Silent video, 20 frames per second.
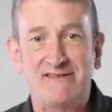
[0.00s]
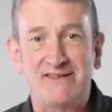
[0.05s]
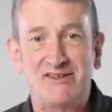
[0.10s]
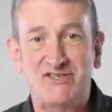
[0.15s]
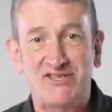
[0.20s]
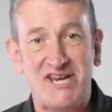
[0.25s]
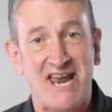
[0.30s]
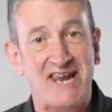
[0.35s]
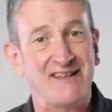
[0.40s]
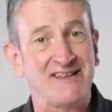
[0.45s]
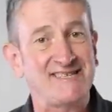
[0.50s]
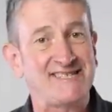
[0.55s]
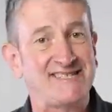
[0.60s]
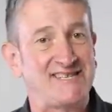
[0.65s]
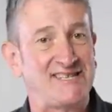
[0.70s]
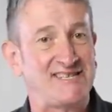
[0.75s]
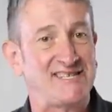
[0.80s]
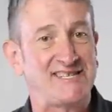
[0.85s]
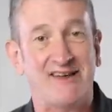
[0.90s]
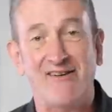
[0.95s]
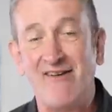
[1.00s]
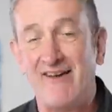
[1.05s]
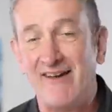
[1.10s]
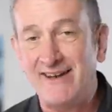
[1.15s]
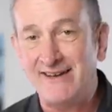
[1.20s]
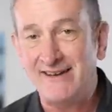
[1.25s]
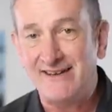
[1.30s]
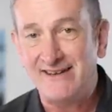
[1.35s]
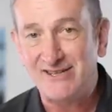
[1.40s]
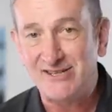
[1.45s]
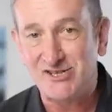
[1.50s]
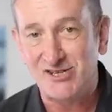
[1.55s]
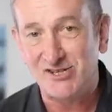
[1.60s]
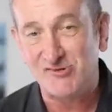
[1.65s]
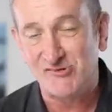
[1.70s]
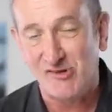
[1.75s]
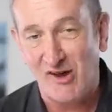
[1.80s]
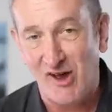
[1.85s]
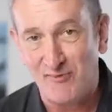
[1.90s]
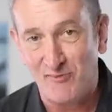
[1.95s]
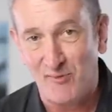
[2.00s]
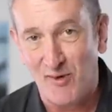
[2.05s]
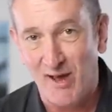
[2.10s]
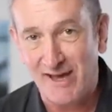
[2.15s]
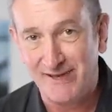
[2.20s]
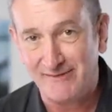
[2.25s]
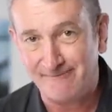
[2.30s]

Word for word: Shannon's Design to Driveway.